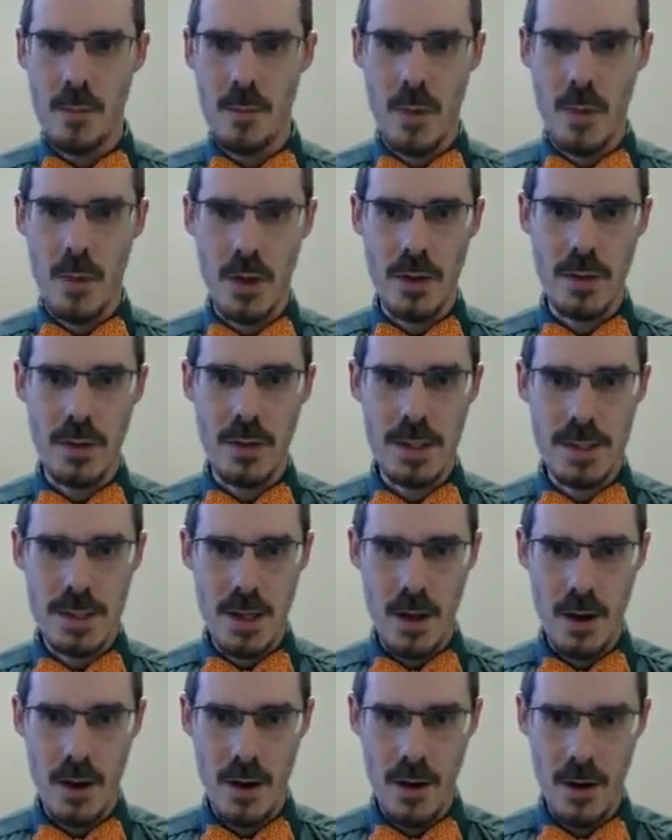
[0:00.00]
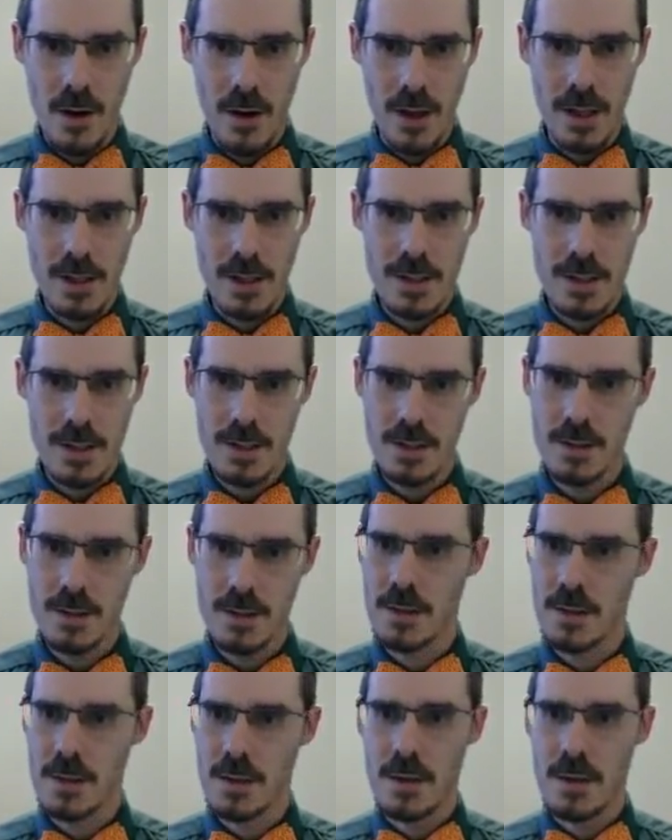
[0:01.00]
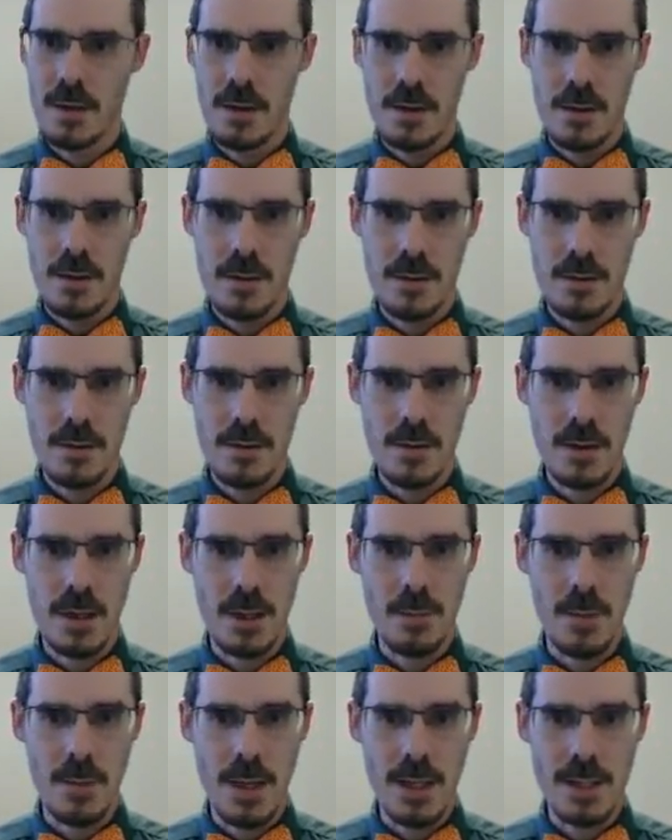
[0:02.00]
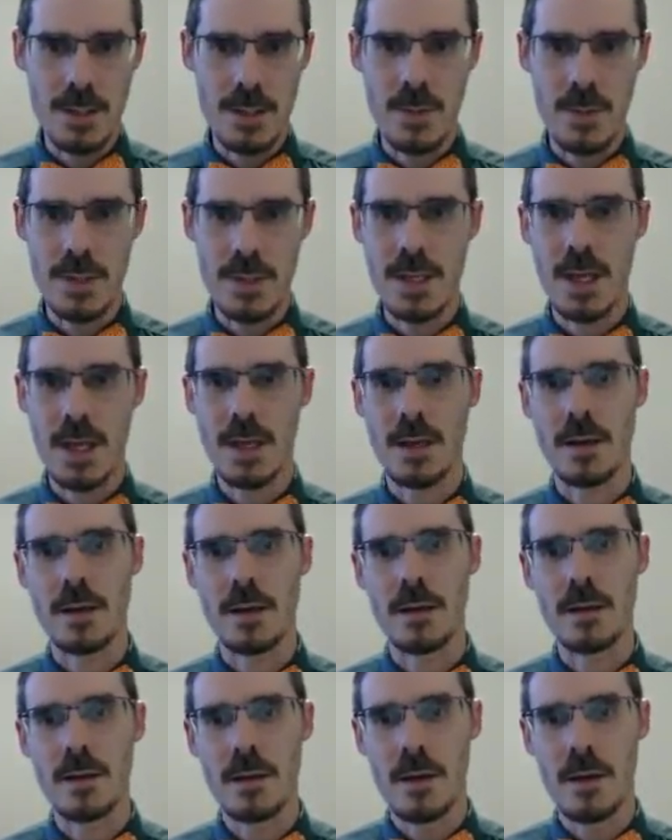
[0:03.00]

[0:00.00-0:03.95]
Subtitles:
by this height, 30 metres per second.